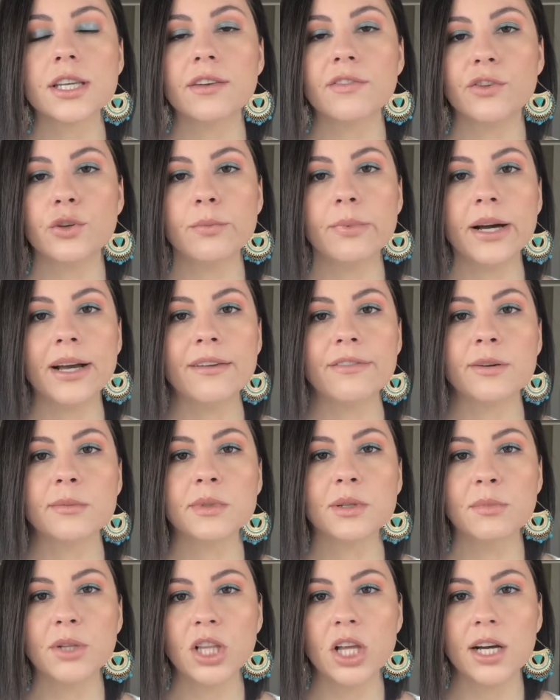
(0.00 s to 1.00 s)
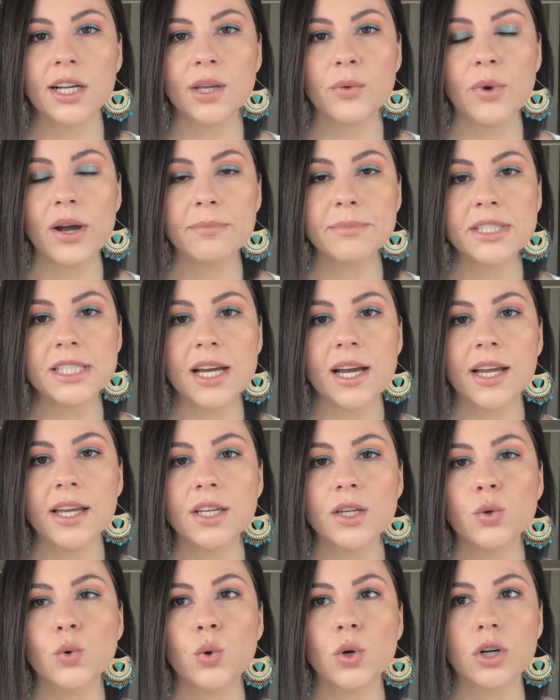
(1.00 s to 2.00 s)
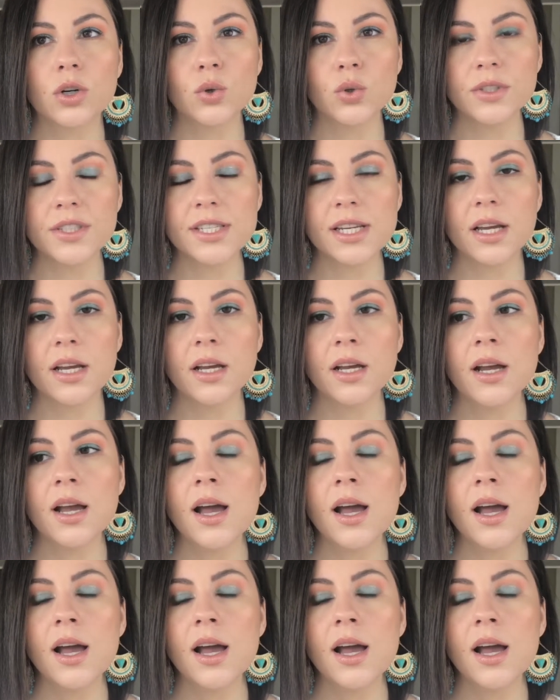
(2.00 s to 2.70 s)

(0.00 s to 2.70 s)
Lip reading: if you buy from the Milani website or Ulta.